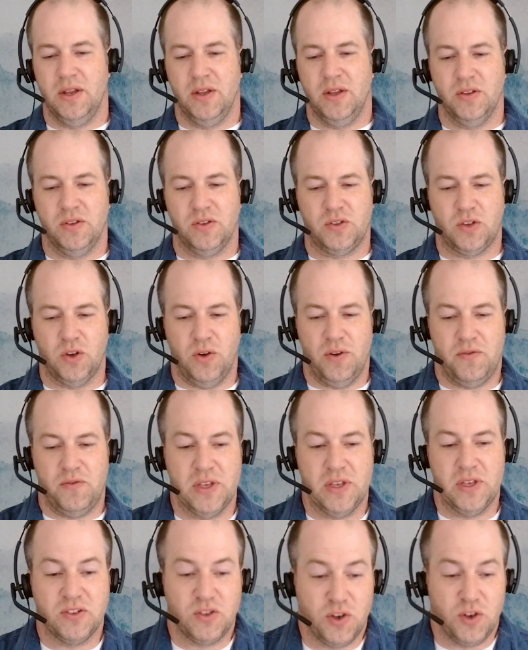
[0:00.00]
So if
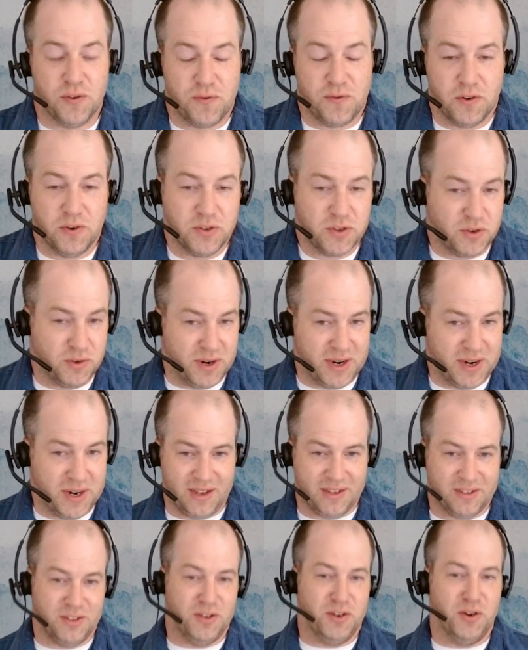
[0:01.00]
this is your first
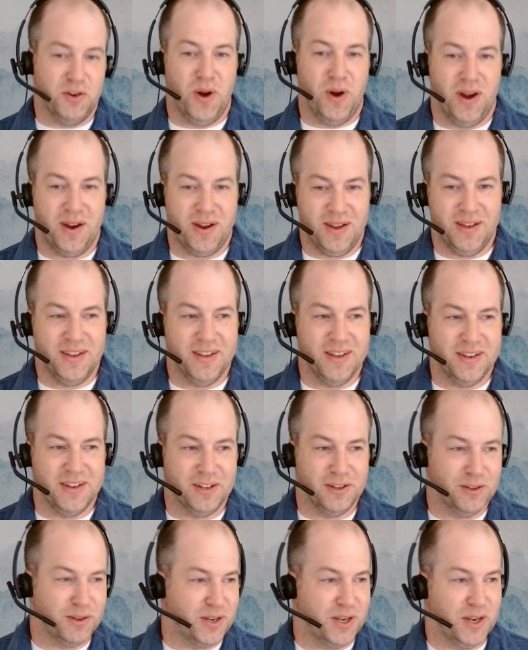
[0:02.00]
GridEx and you're walking in
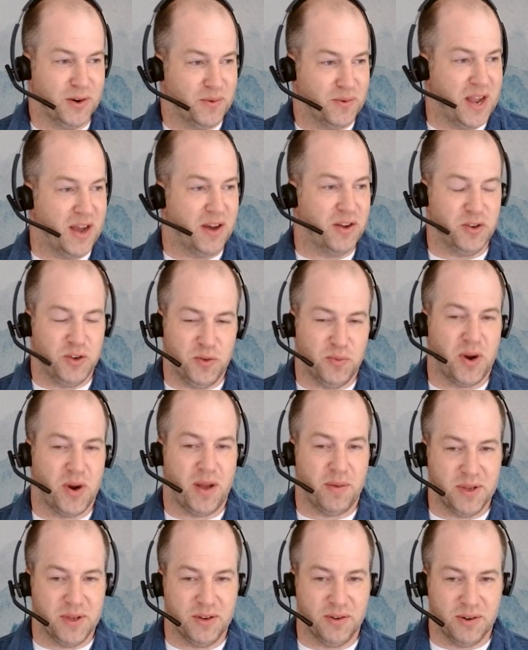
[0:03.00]
and looking around, you're
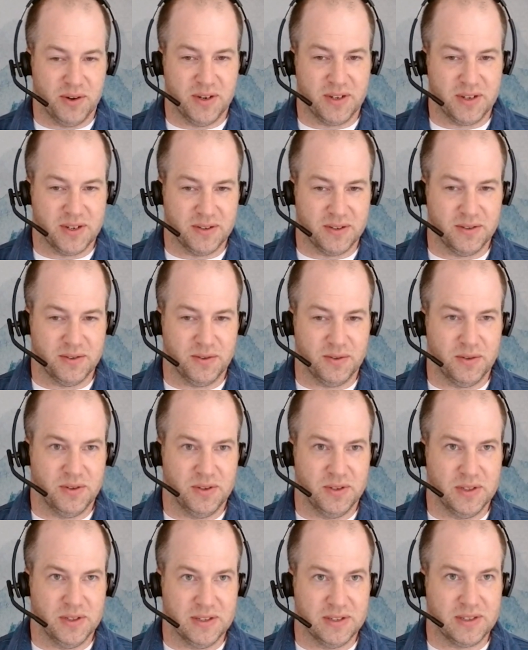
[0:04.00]
probably going to
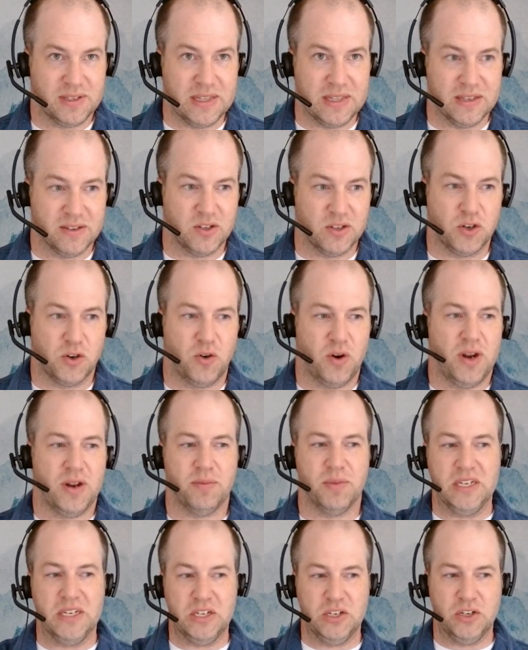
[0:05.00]
see this
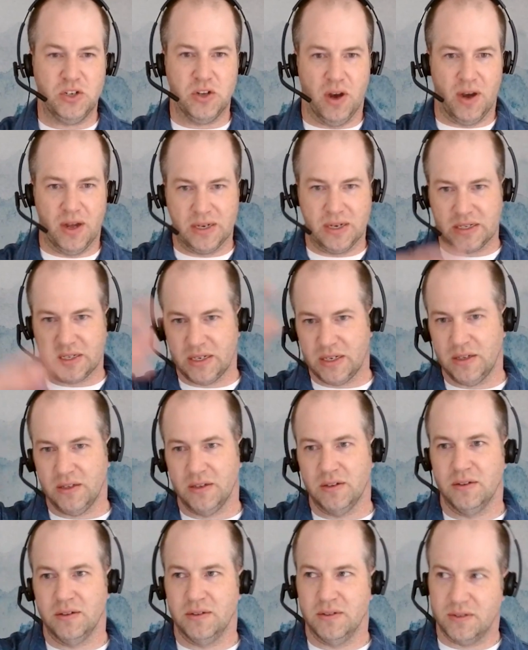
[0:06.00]
incredibly
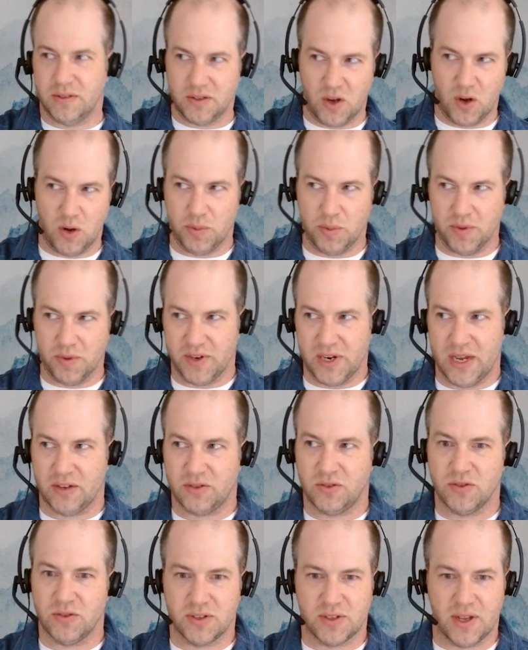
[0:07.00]
daunting scope of an
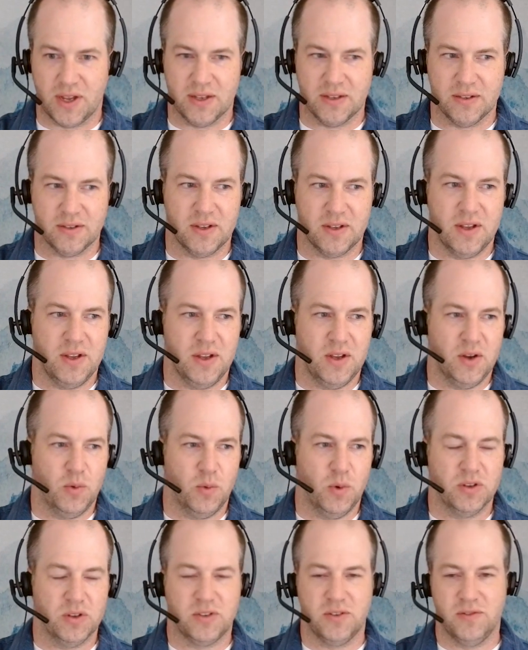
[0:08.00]
exercise
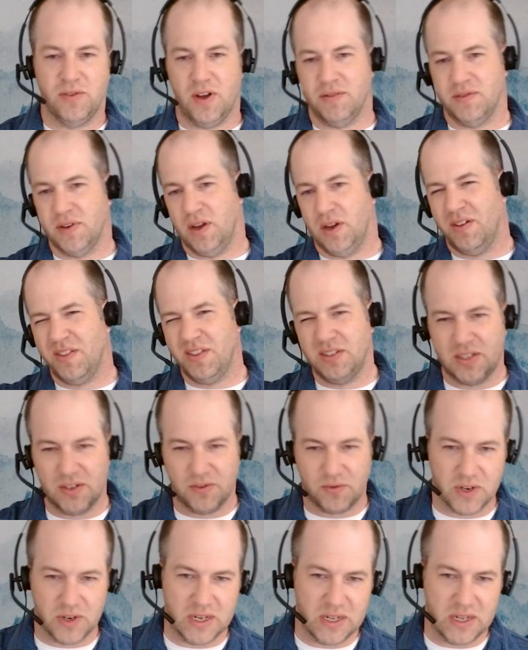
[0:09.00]
where it's involving all these
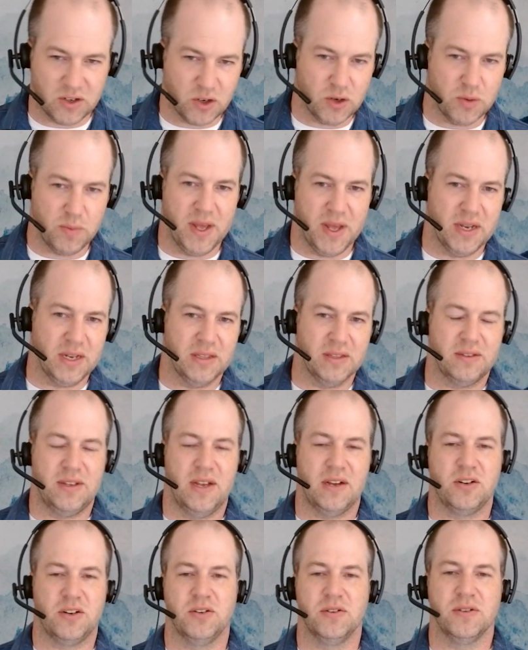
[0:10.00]
different interdependent
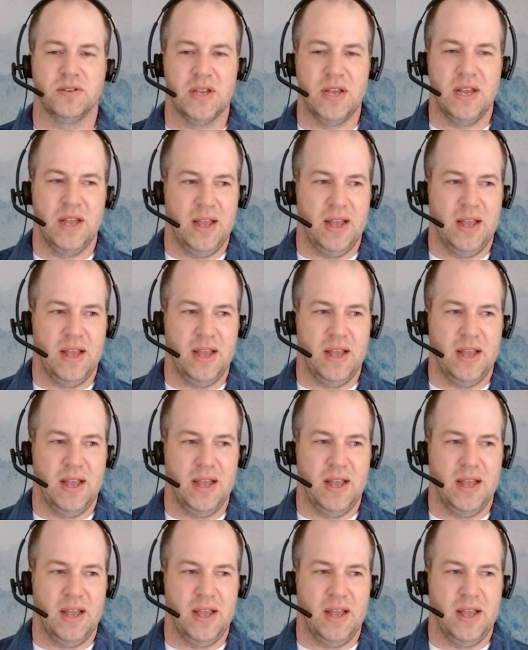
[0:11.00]
sectors,